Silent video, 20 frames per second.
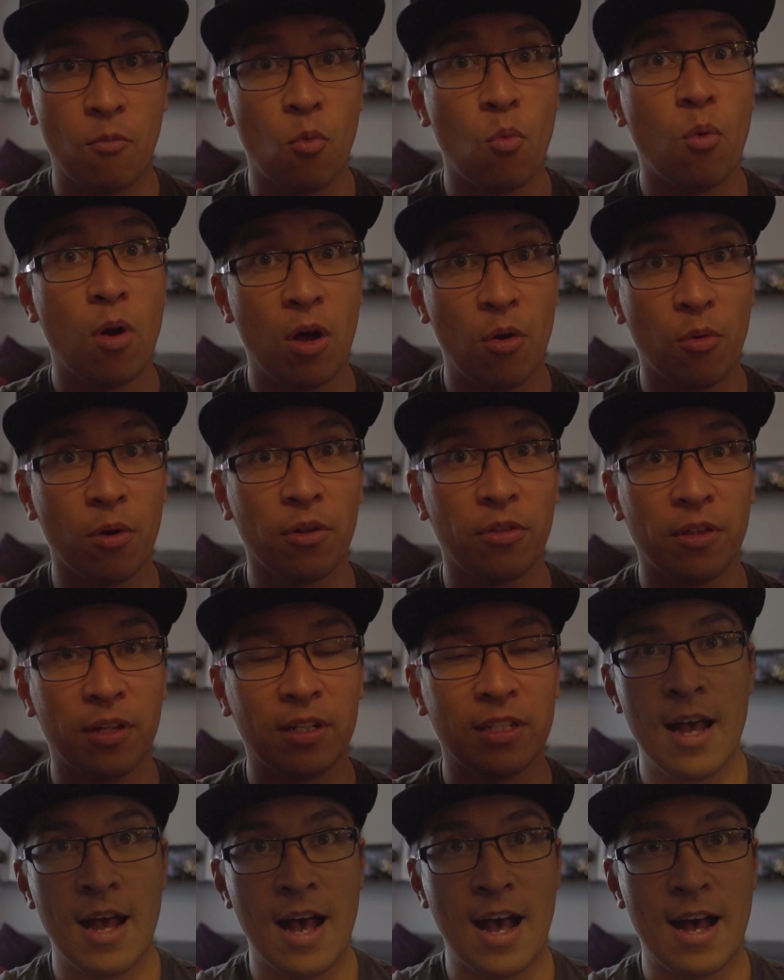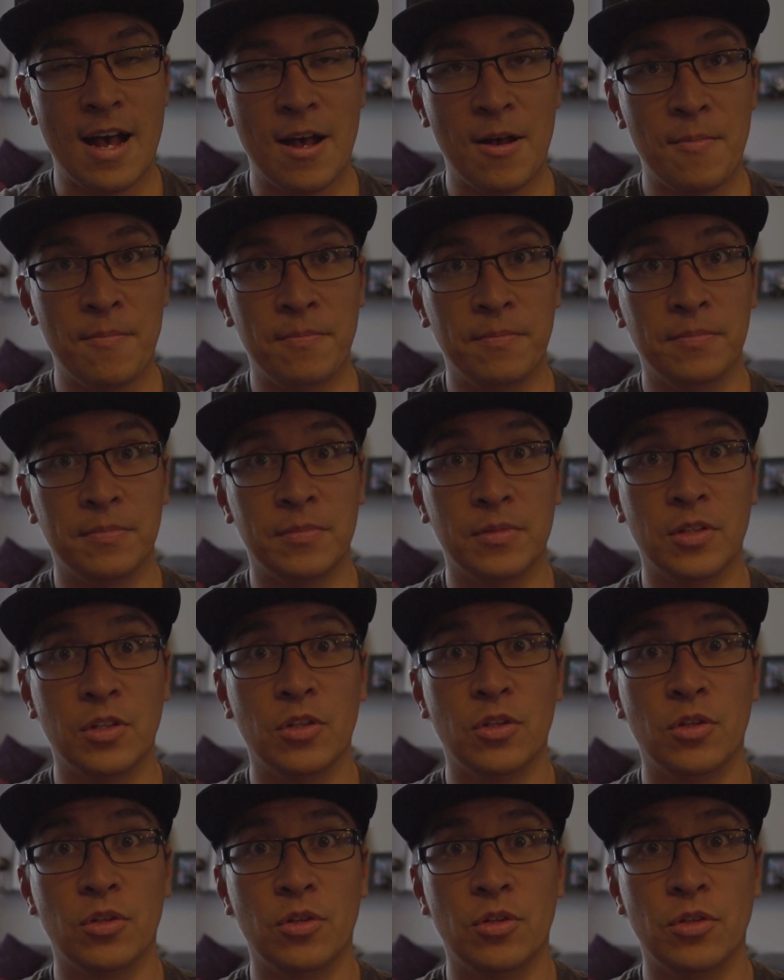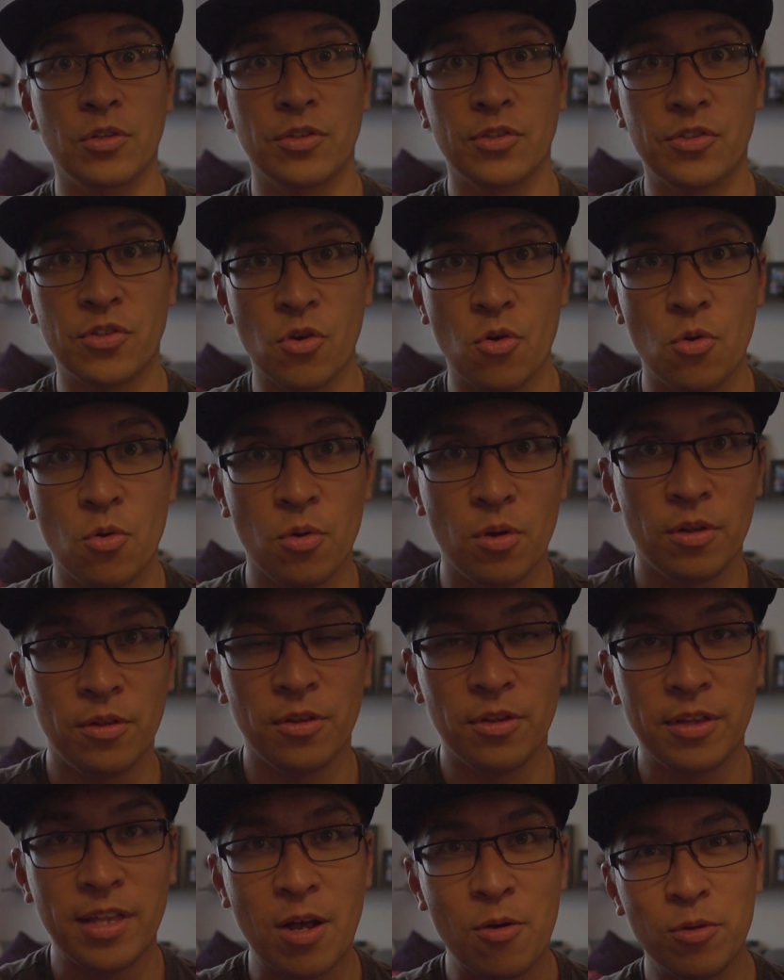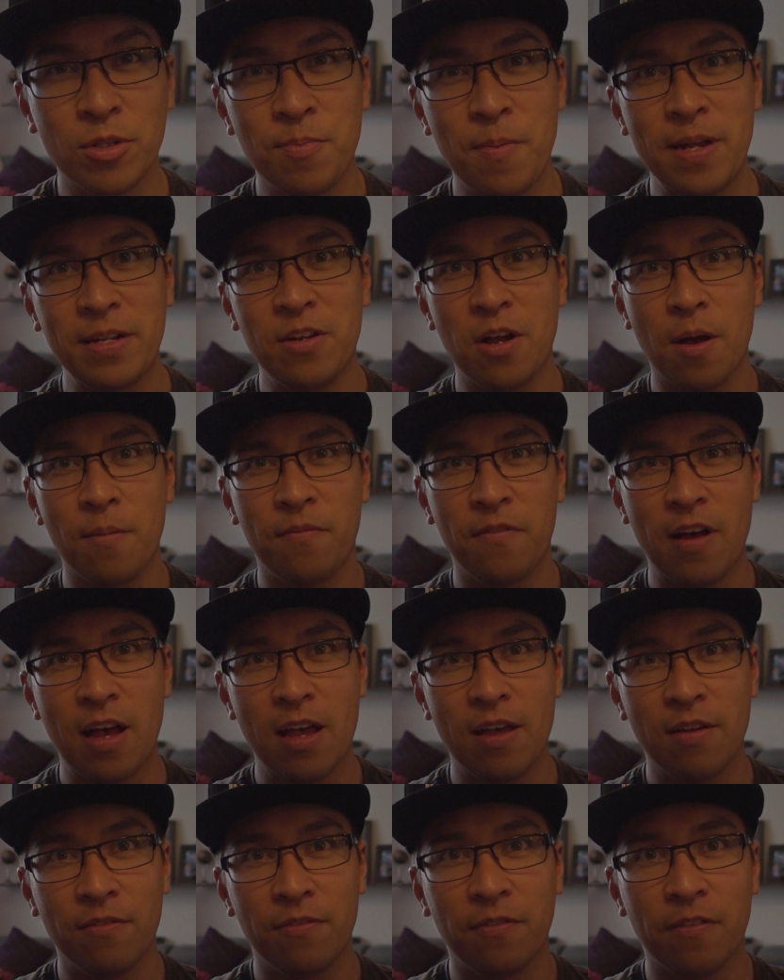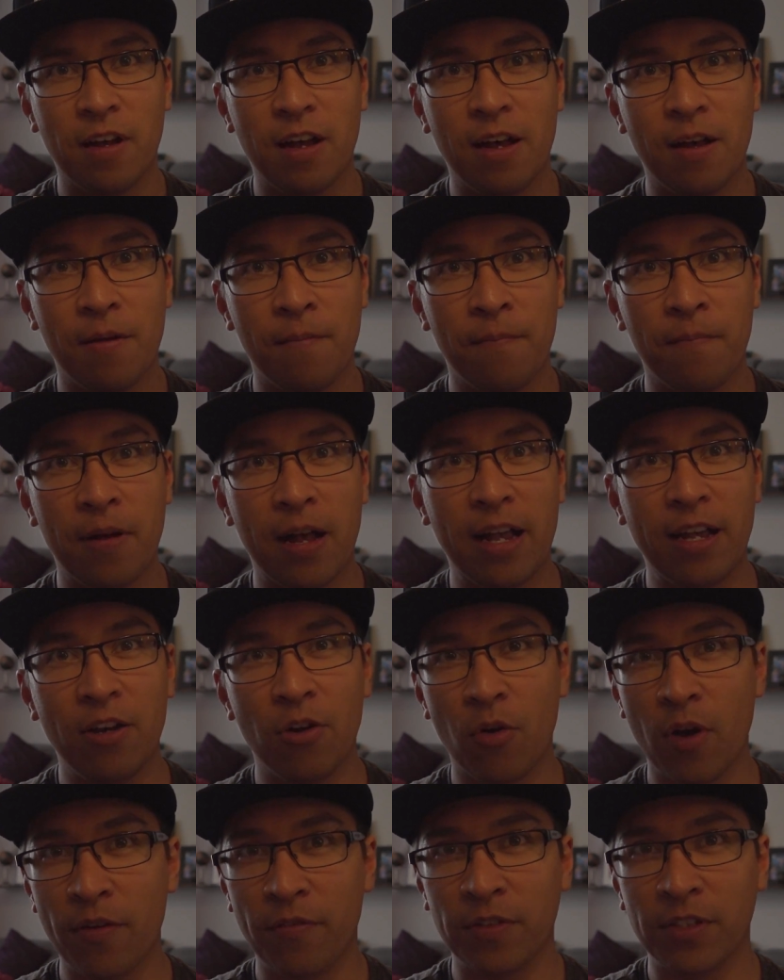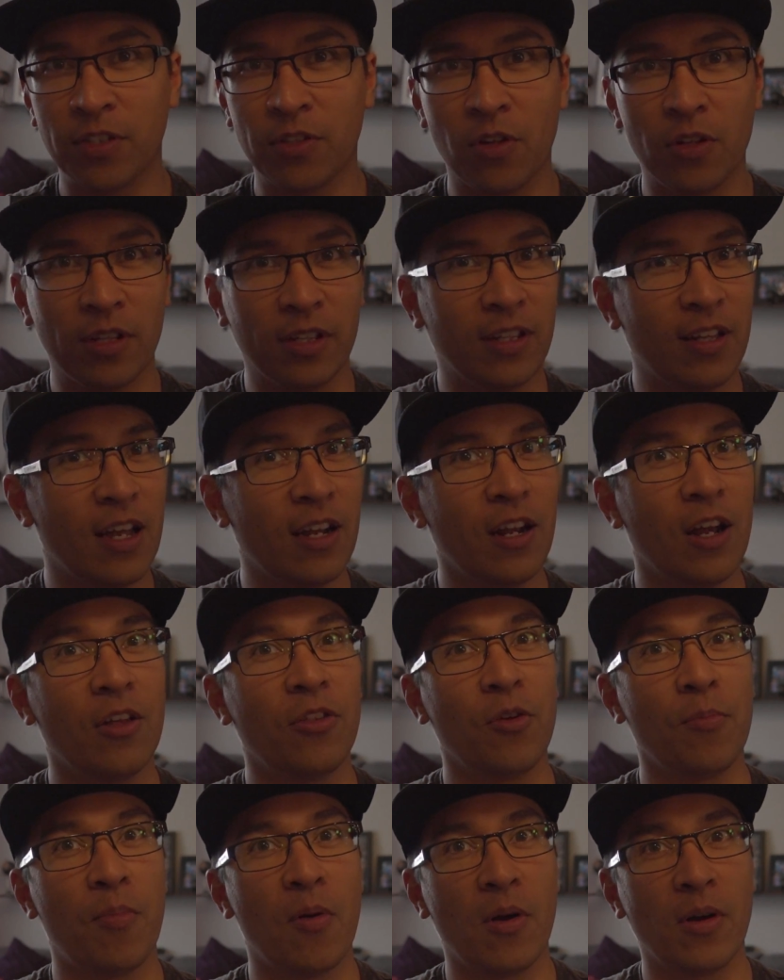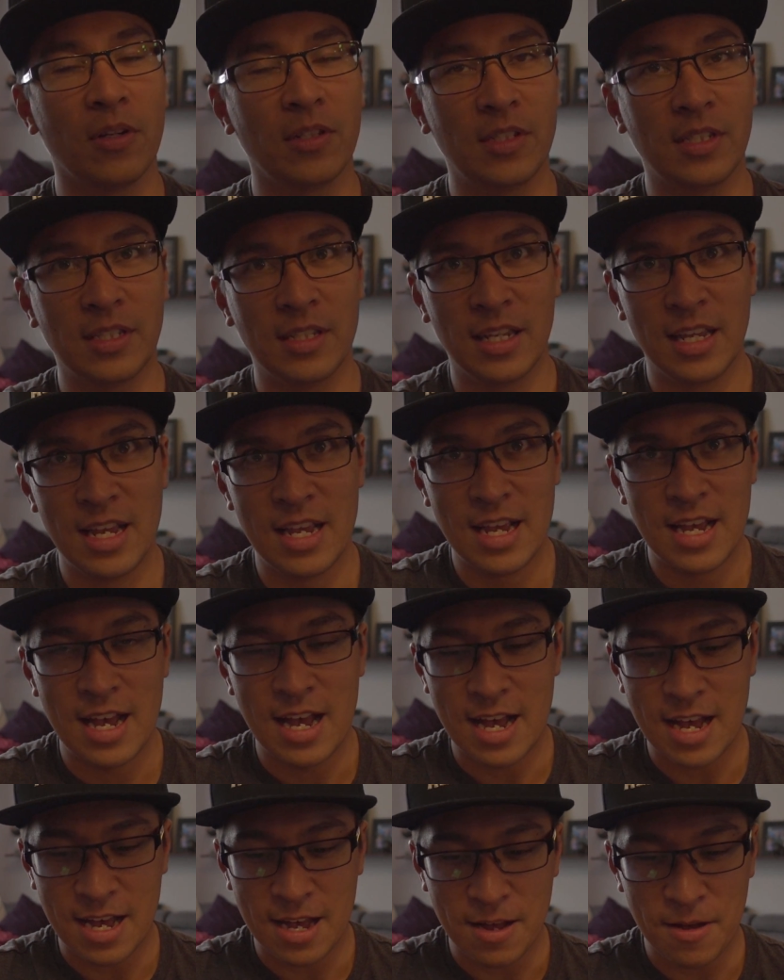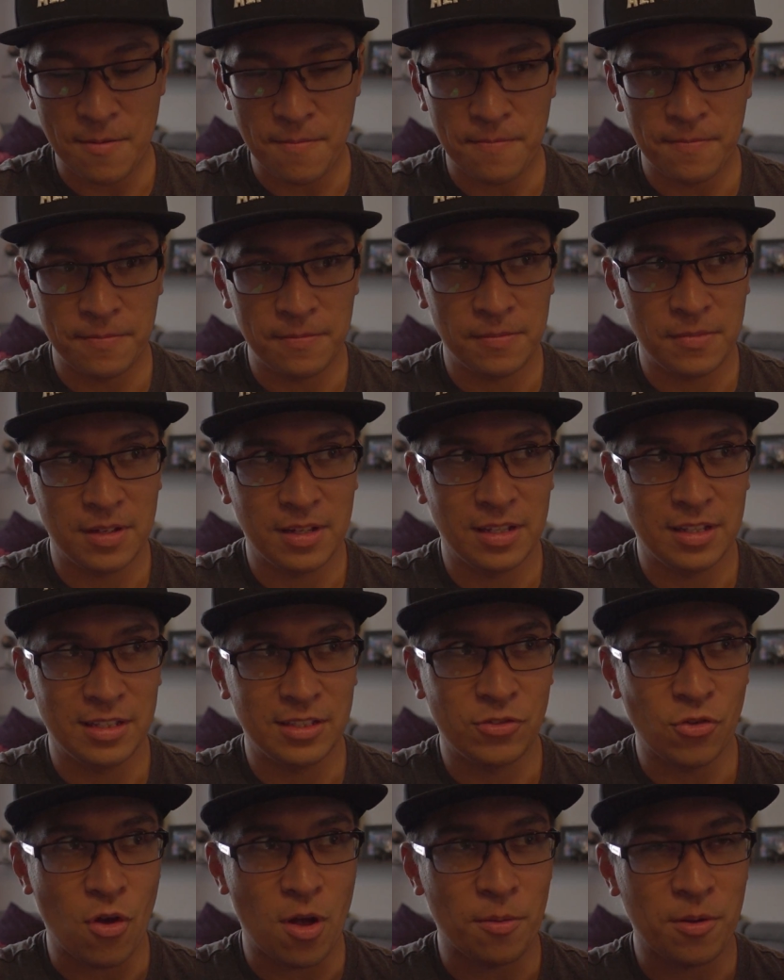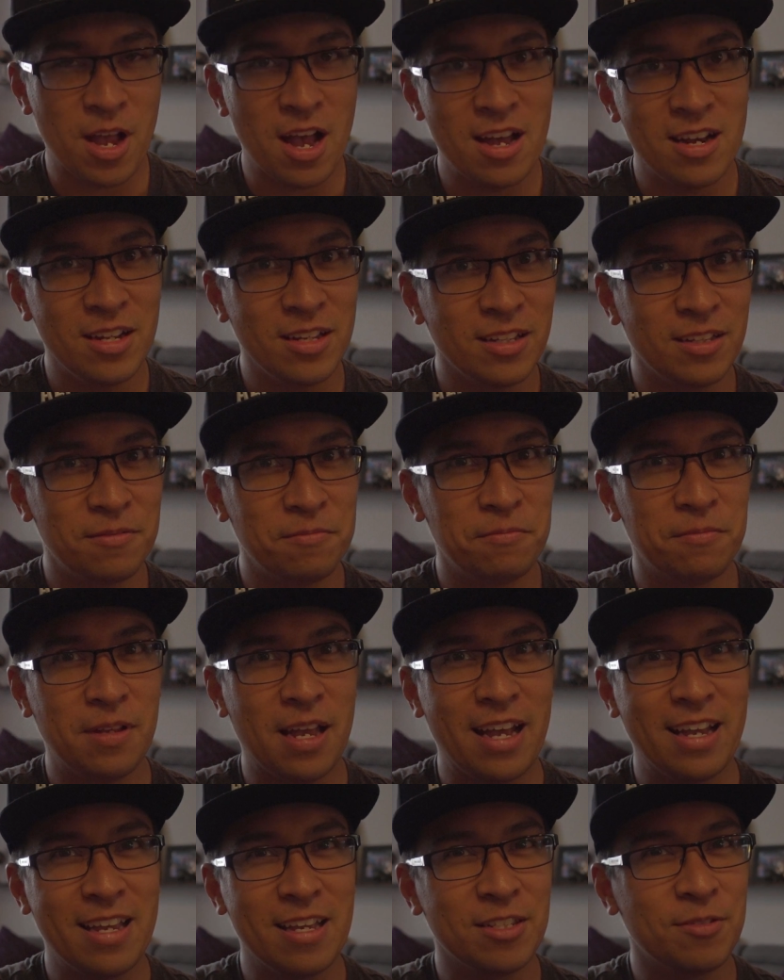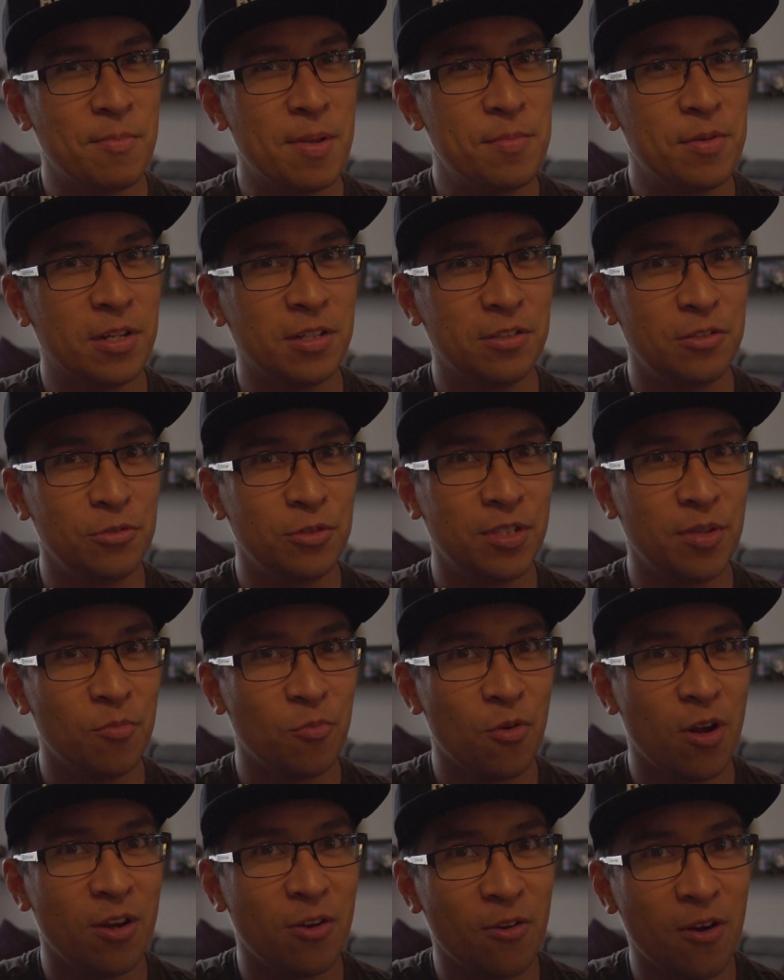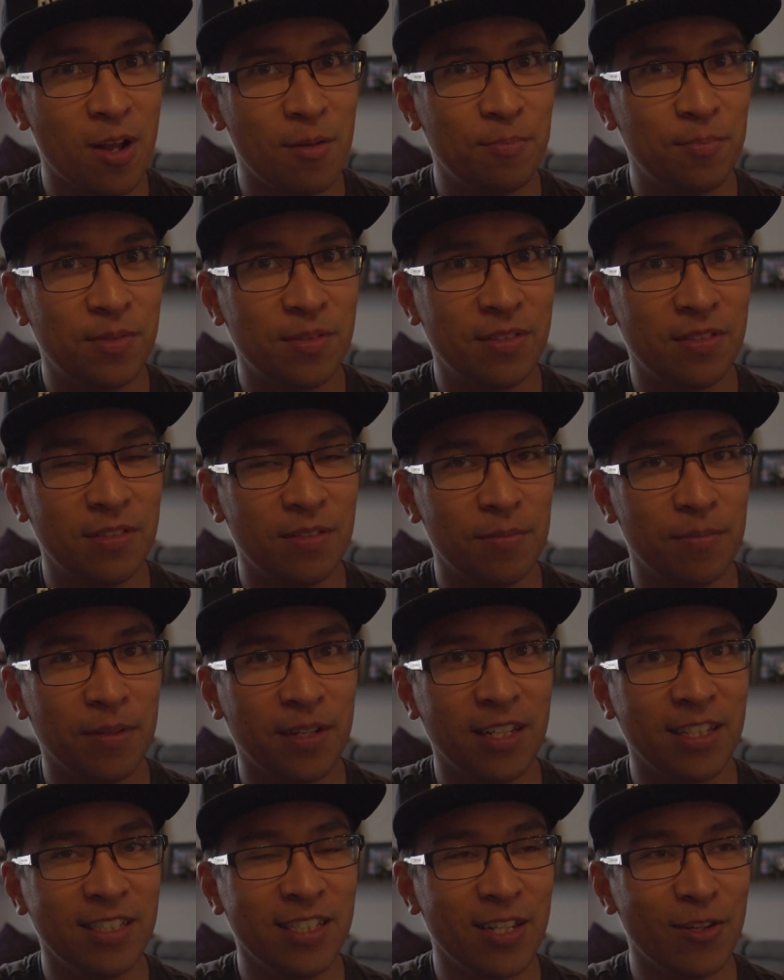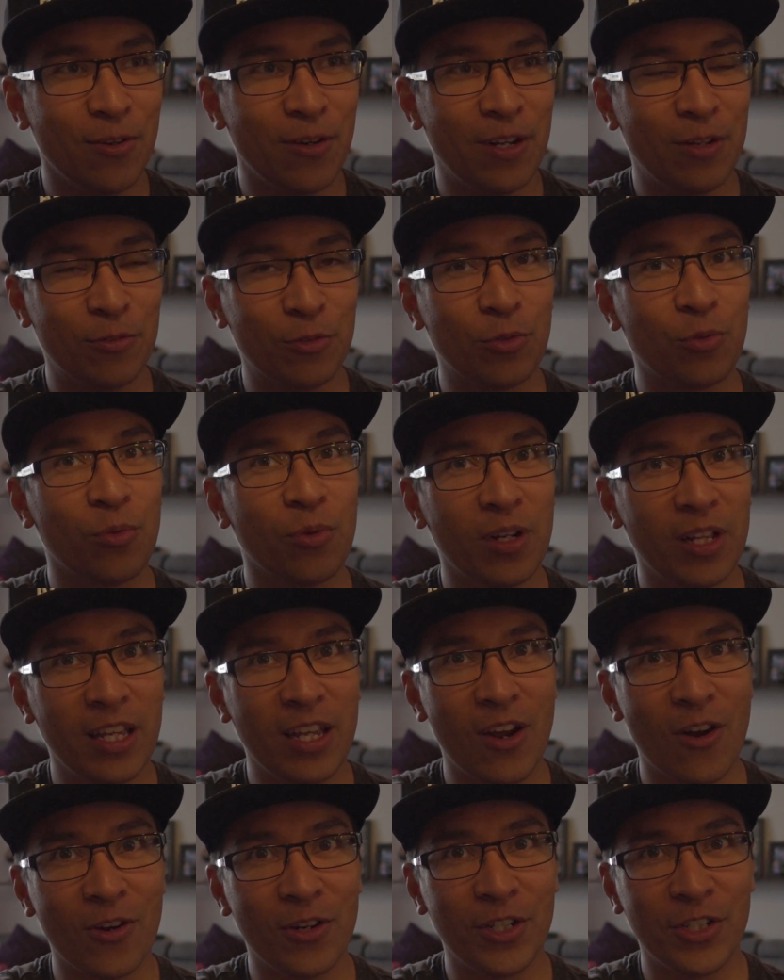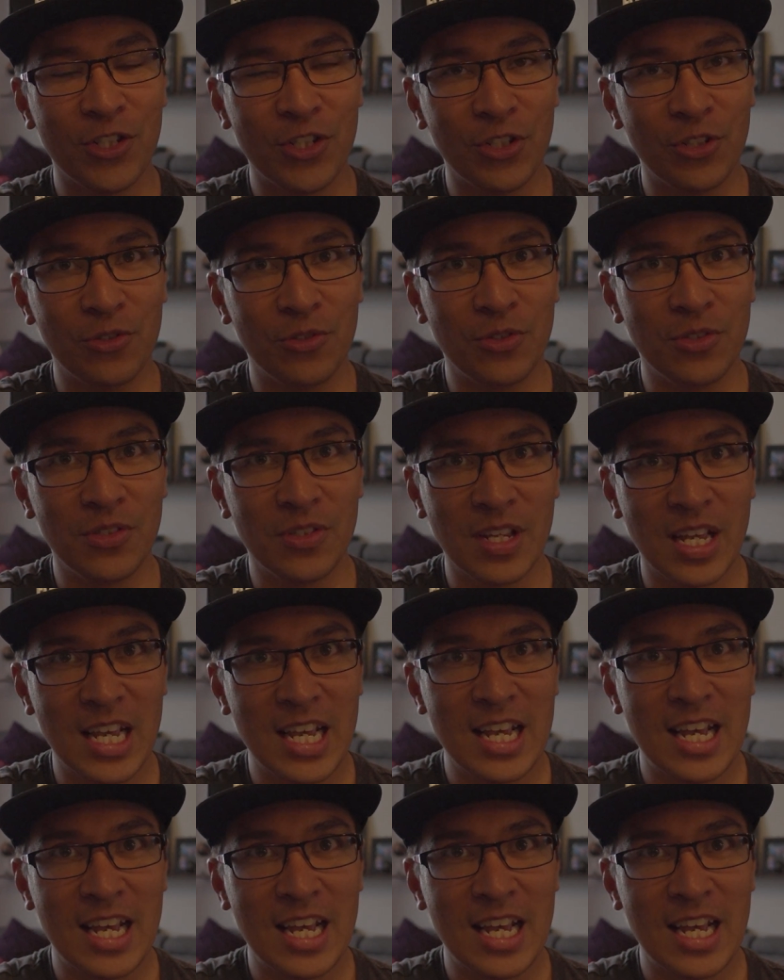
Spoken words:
Well worth it. So that was my top 5. I know I've installed a ton of other parts. So I'll kind of, I guess maybe I'll do some runner-ups because it was really hard to choose.